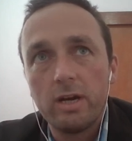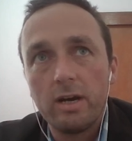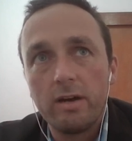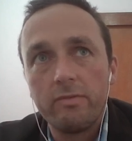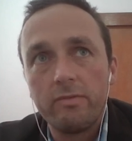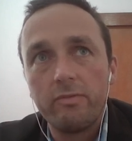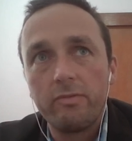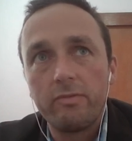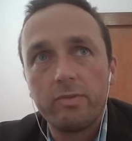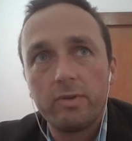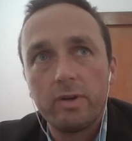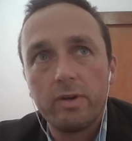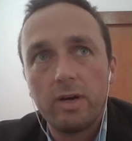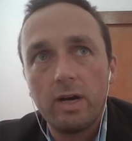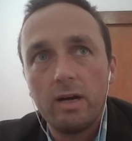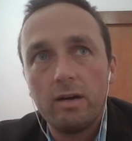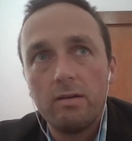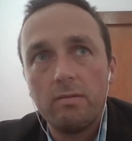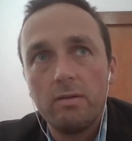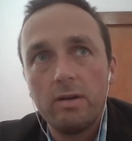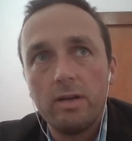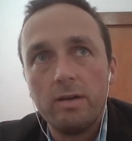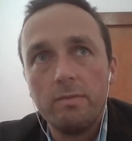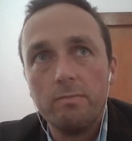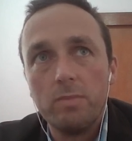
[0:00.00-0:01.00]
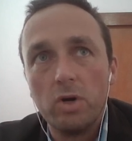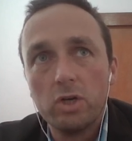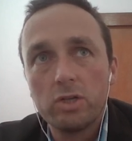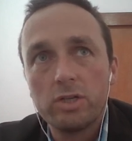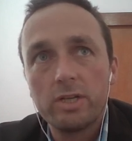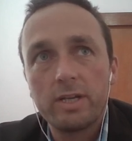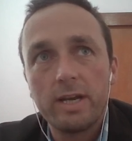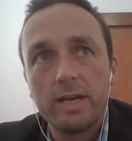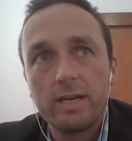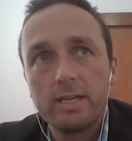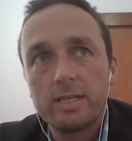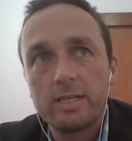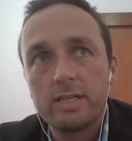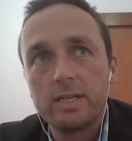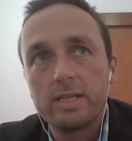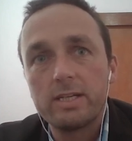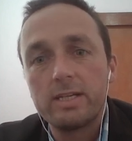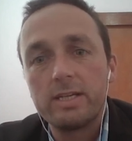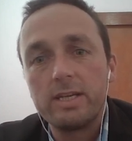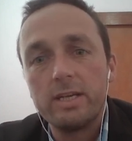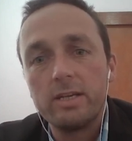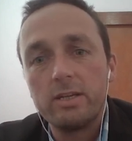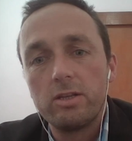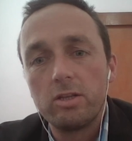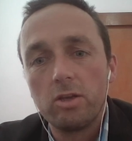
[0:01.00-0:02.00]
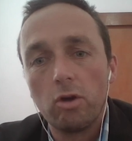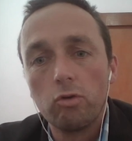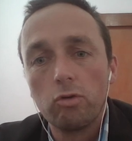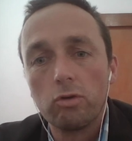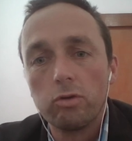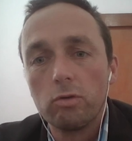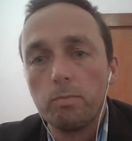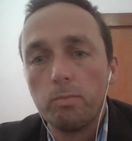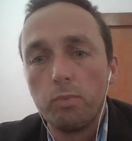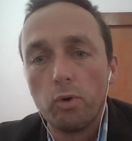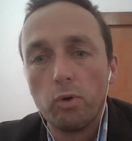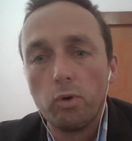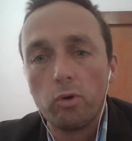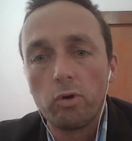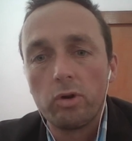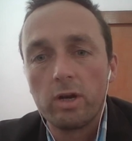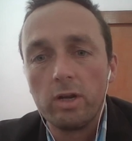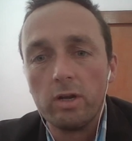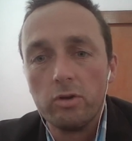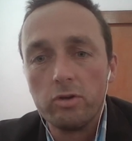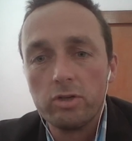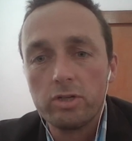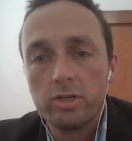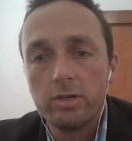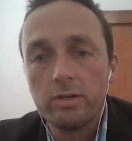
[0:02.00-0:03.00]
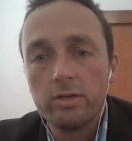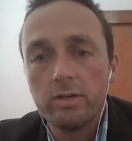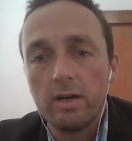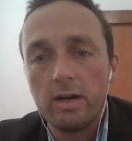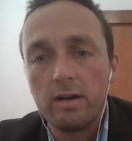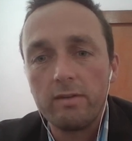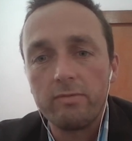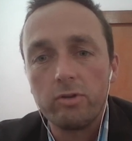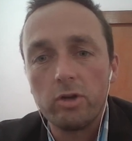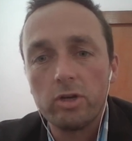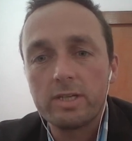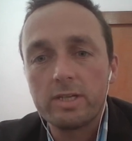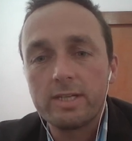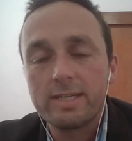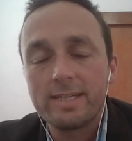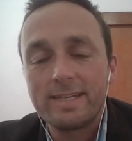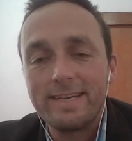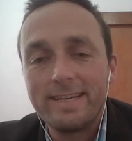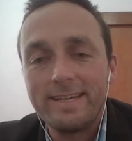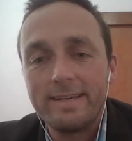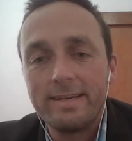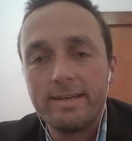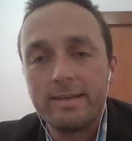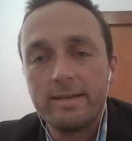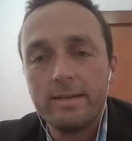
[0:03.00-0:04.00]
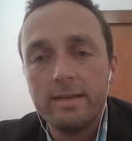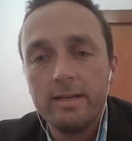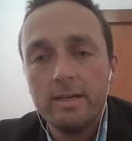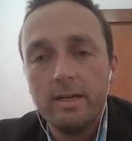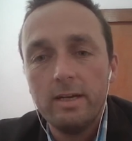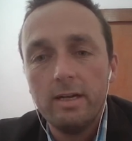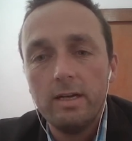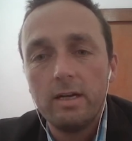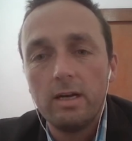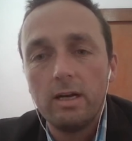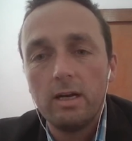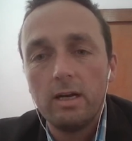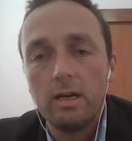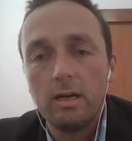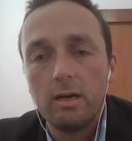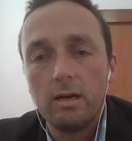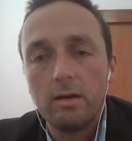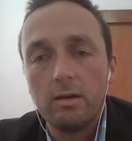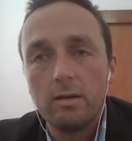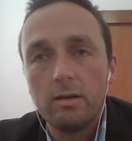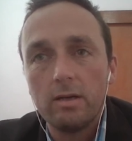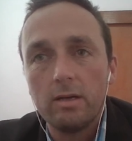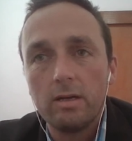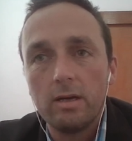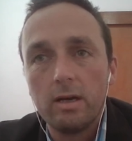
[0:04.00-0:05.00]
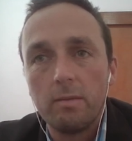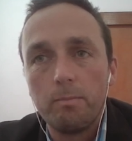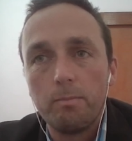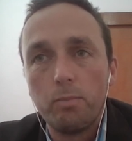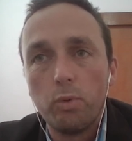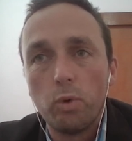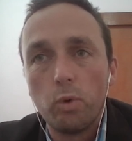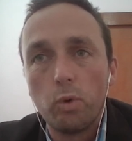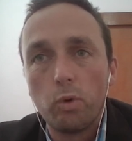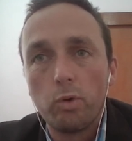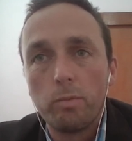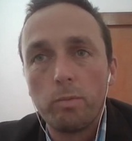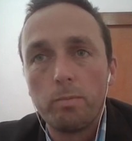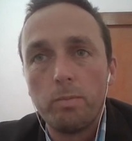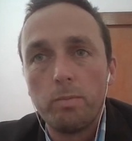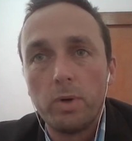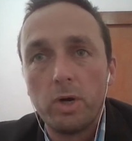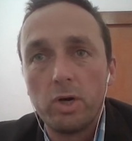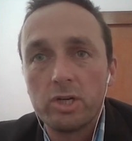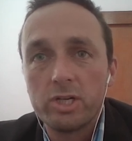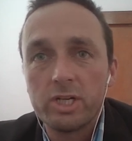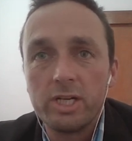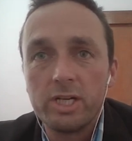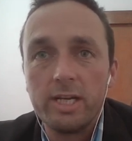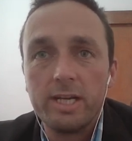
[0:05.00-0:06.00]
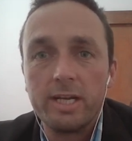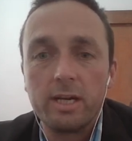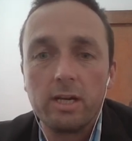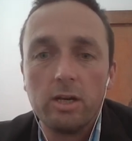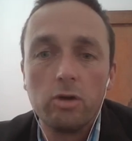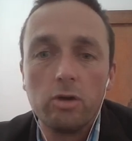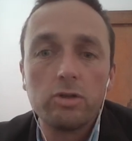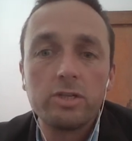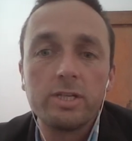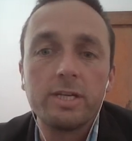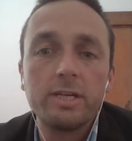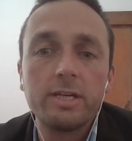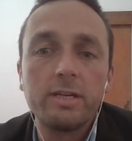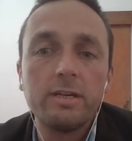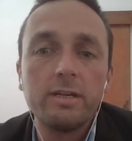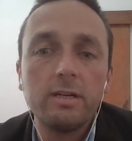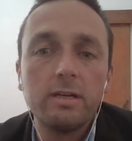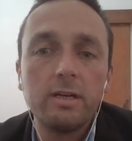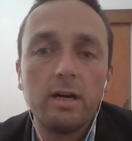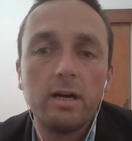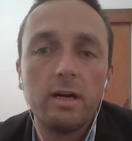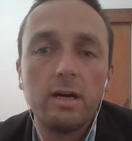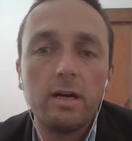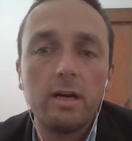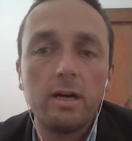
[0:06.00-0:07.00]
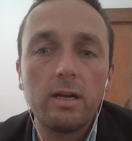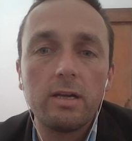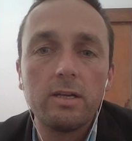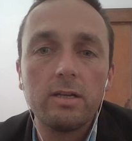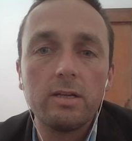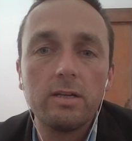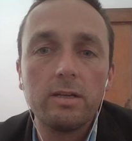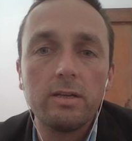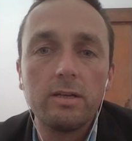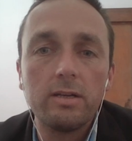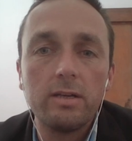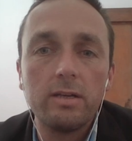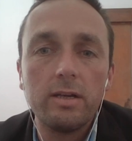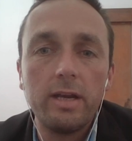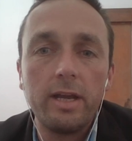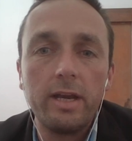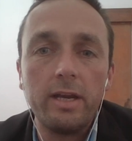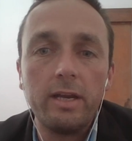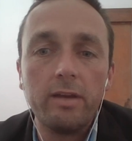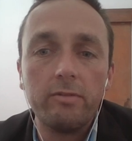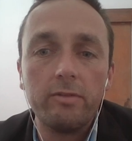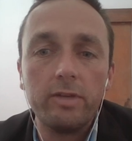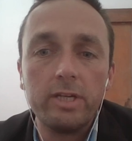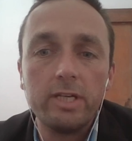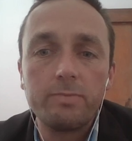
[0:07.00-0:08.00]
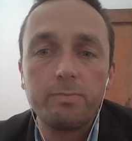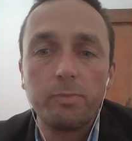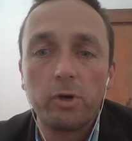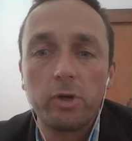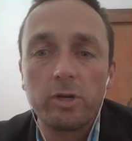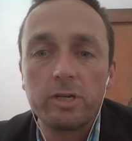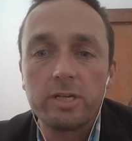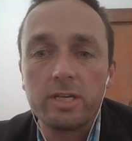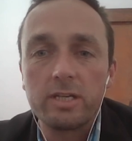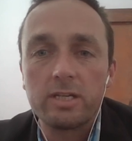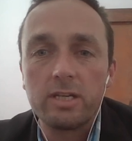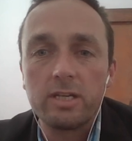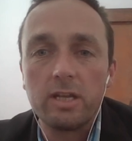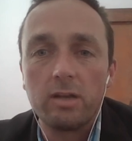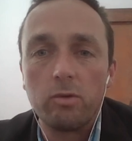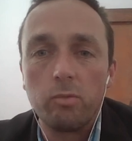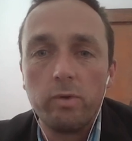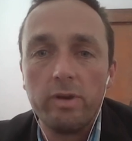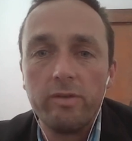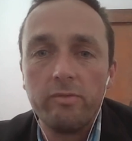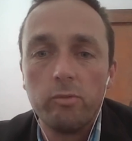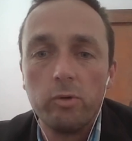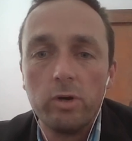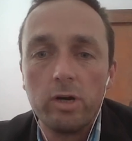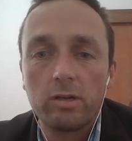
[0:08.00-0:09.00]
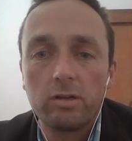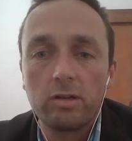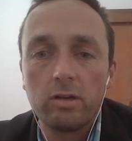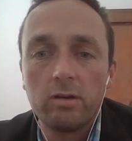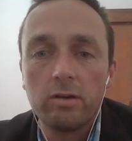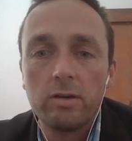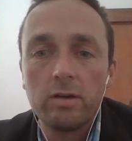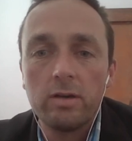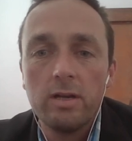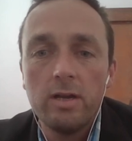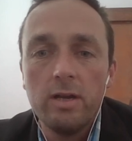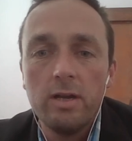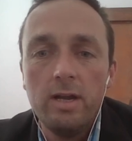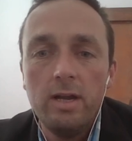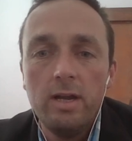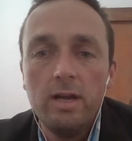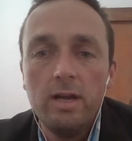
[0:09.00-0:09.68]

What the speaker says: I've, in most cases, seen total pore closure. I've not seen a pore partially closing under any of these projects that we've worked on.